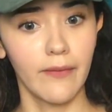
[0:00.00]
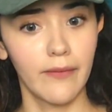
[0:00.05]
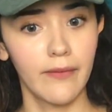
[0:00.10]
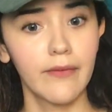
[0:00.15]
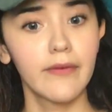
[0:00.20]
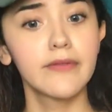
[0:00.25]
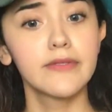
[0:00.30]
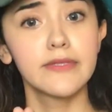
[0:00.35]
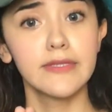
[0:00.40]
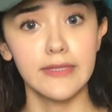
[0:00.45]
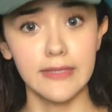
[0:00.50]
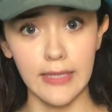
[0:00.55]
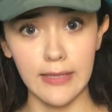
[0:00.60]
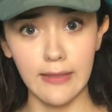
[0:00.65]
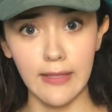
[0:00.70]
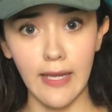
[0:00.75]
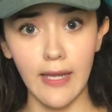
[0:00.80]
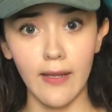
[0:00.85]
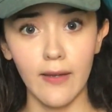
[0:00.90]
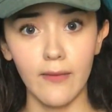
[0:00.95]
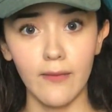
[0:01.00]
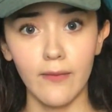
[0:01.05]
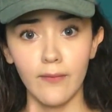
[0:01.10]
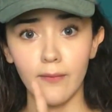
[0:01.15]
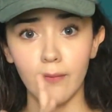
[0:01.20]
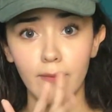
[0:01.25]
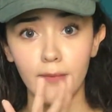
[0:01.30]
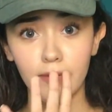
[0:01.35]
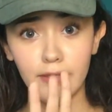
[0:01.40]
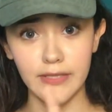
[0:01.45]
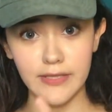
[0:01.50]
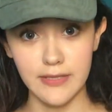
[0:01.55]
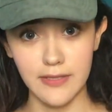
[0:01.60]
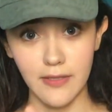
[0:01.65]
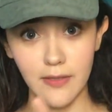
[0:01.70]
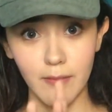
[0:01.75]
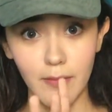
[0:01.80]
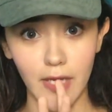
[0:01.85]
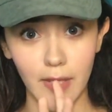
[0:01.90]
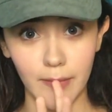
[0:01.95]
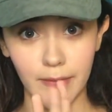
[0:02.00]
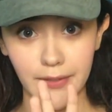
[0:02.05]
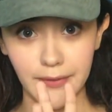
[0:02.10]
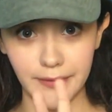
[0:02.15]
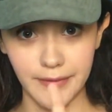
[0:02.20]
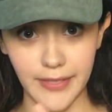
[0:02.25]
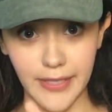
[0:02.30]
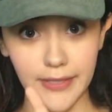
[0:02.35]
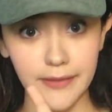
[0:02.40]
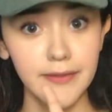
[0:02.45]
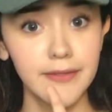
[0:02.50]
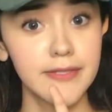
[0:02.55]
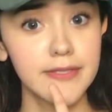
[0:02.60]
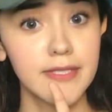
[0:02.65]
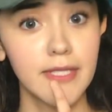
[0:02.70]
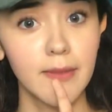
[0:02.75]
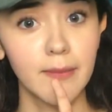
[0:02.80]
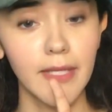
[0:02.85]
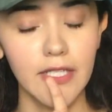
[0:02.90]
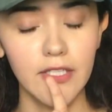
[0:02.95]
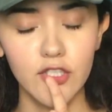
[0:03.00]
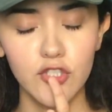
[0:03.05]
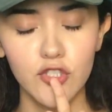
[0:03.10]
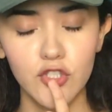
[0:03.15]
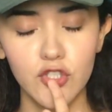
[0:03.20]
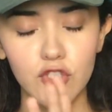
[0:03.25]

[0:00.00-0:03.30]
Sit down. Listen to Mom. Okay, listen to me.